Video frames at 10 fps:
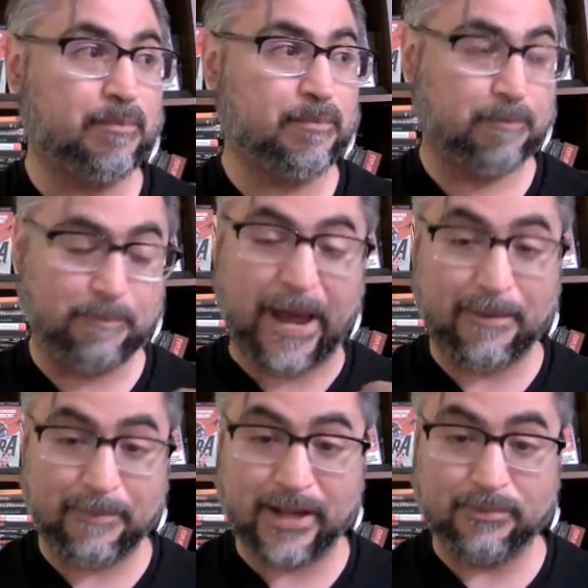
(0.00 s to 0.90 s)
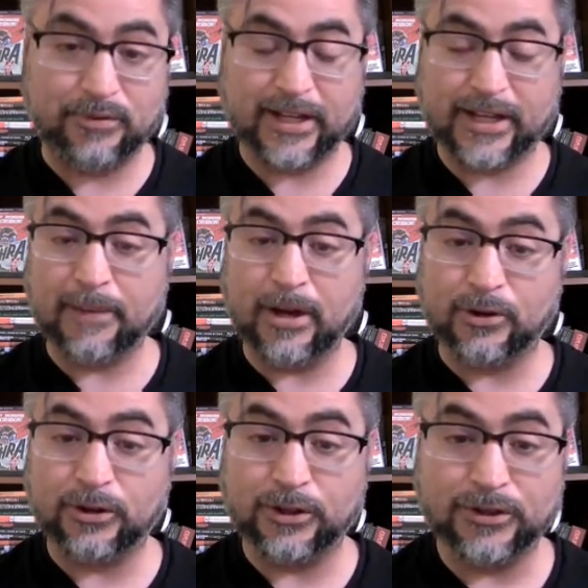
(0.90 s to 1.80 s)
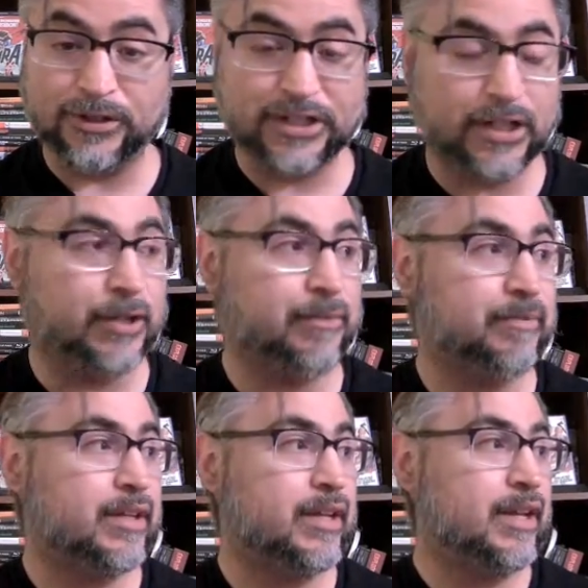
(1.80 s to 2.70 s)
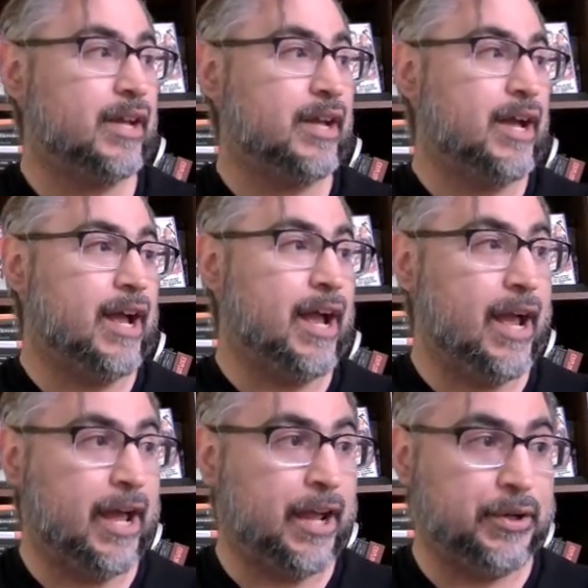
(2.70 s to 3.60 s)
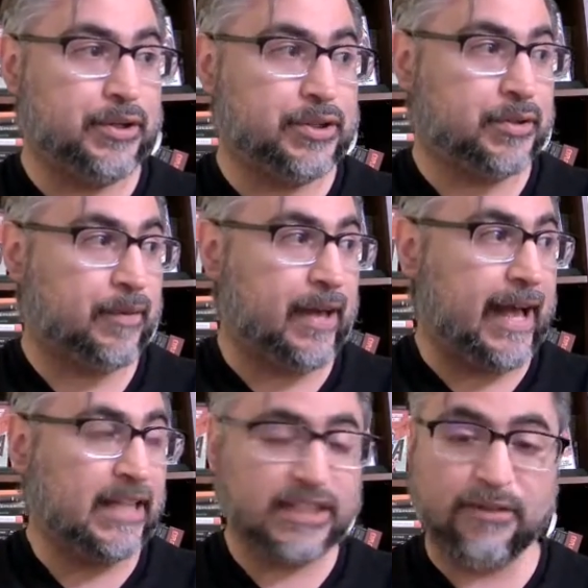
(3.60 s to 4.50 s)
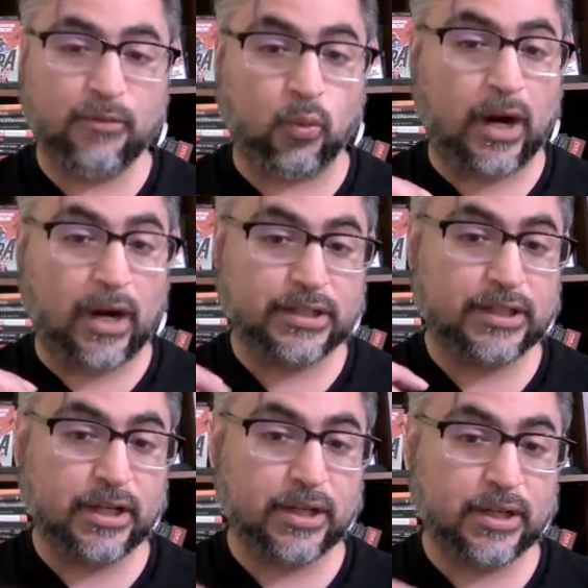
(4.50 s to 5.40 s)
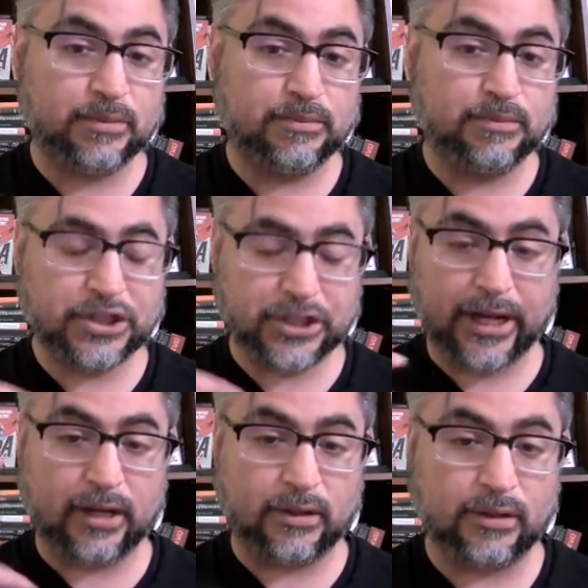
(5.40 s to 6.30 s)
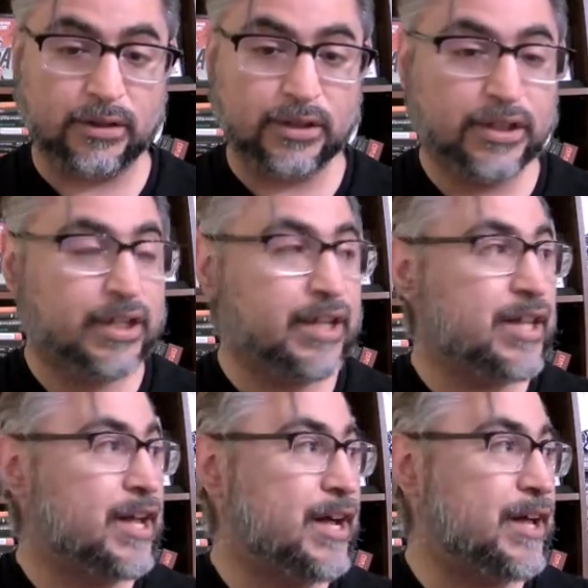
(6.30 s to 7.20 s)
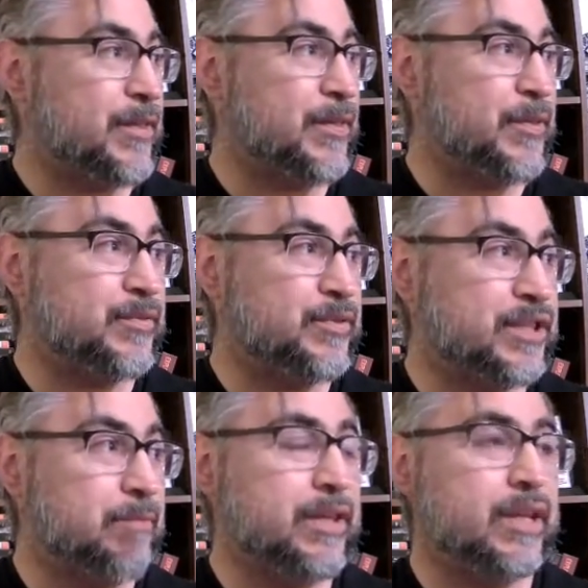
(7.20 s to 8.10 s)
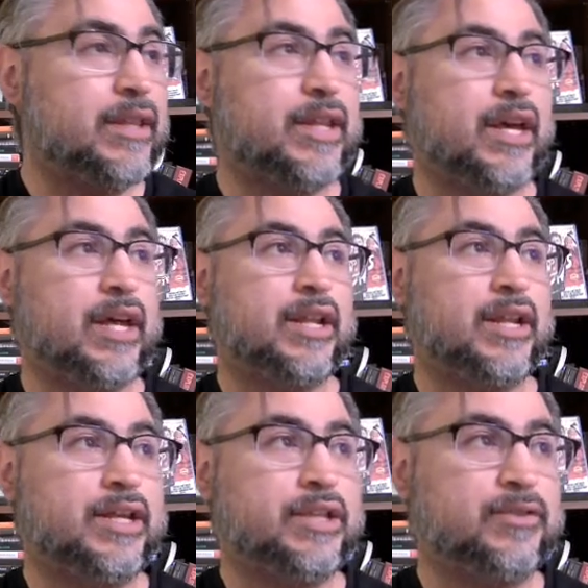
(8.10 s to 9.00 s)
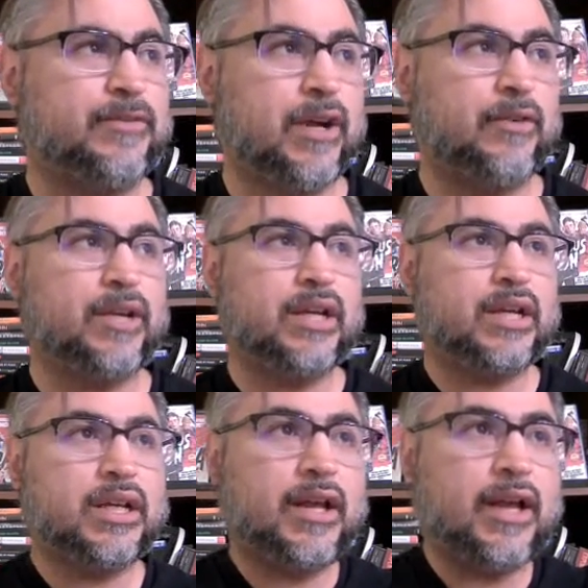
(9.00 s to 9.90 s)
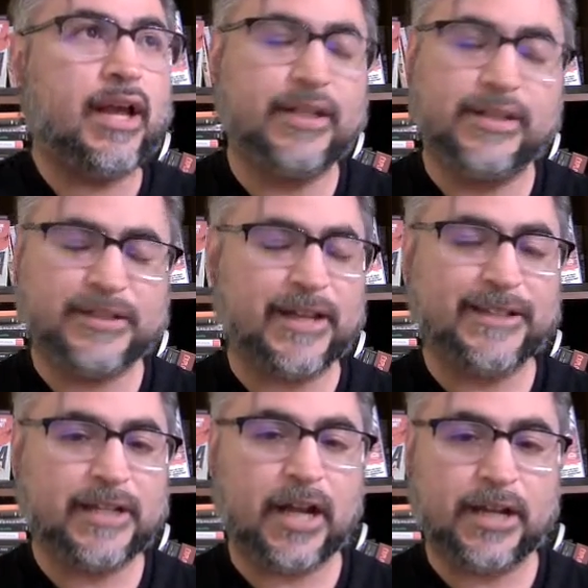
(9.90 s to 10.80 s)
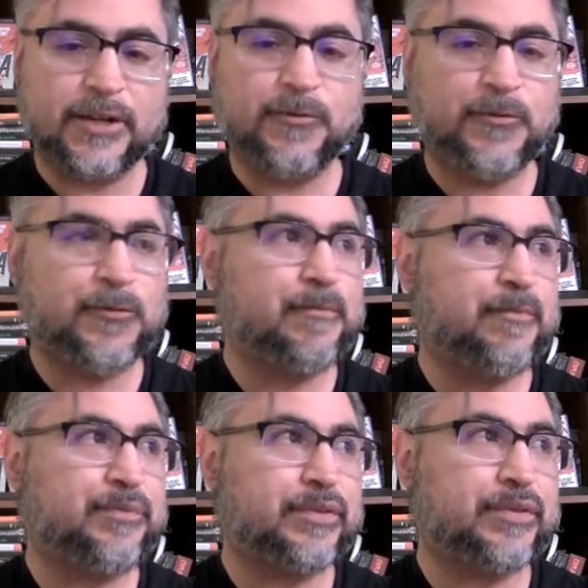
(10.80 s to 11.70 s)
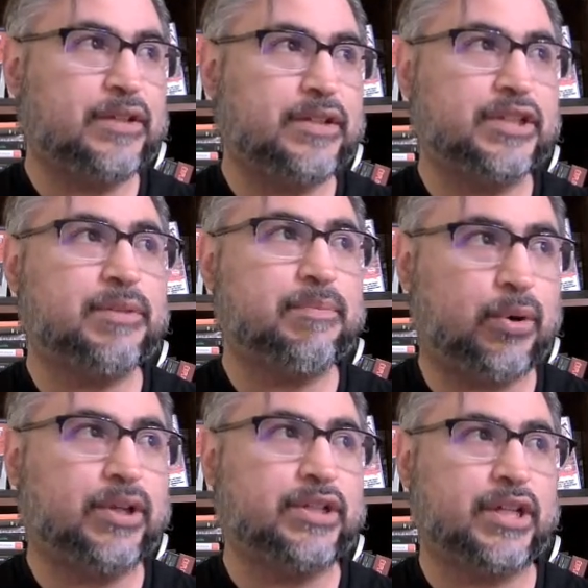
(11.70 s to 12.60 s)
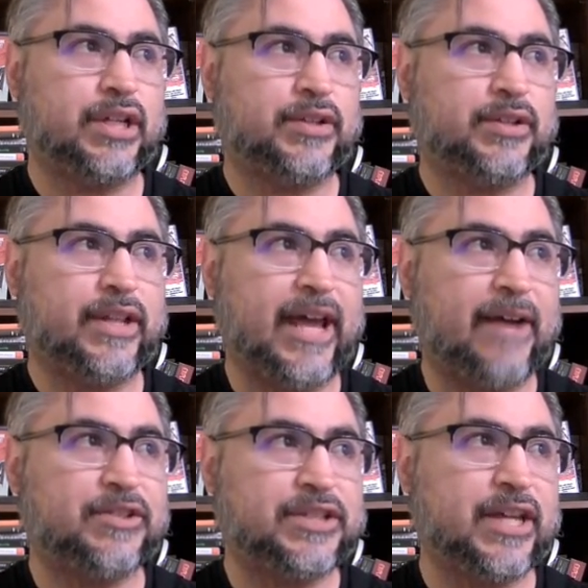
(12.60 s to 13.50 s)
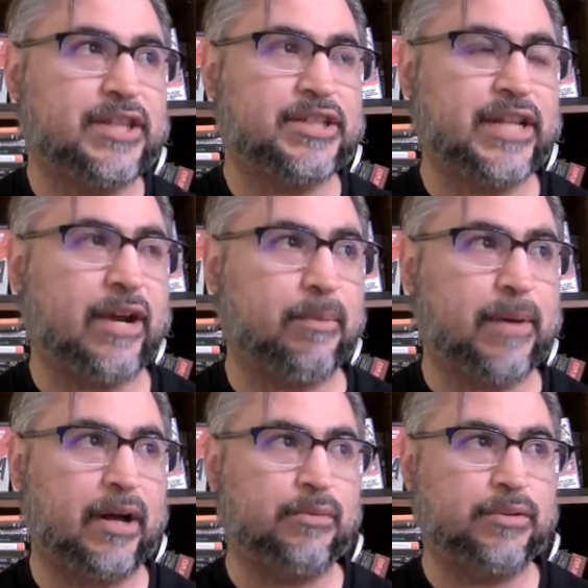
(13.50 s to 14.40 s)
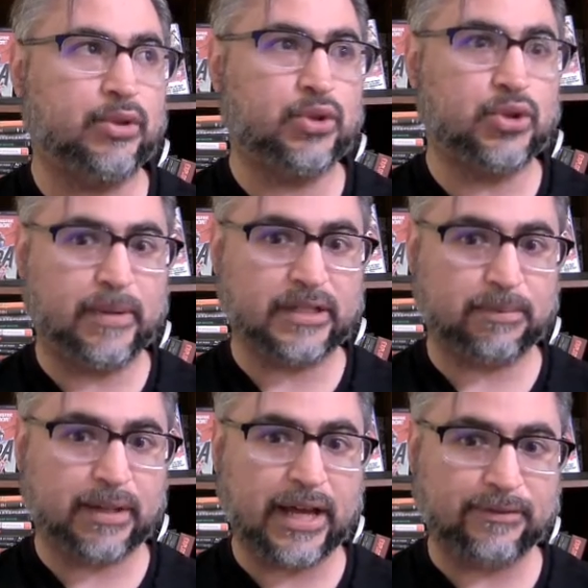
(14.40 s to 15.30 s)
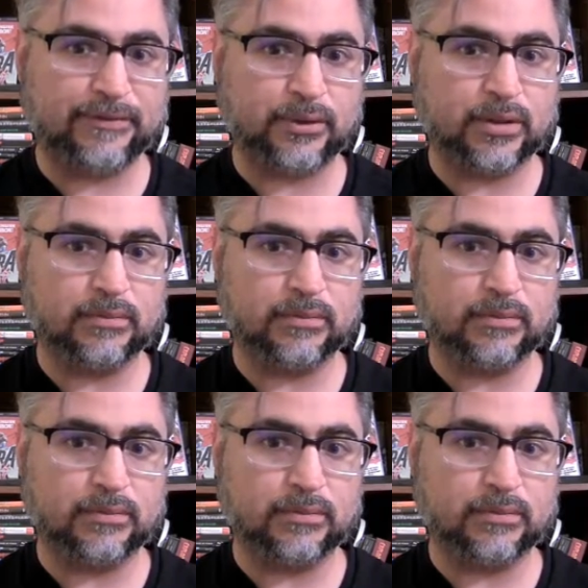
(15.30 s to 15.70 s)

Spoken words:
Batman movie that came out earlier this year. And as I've watched their channel, something that is very, and it's kind of disappointing that I have to say this now about YouTube as a platform,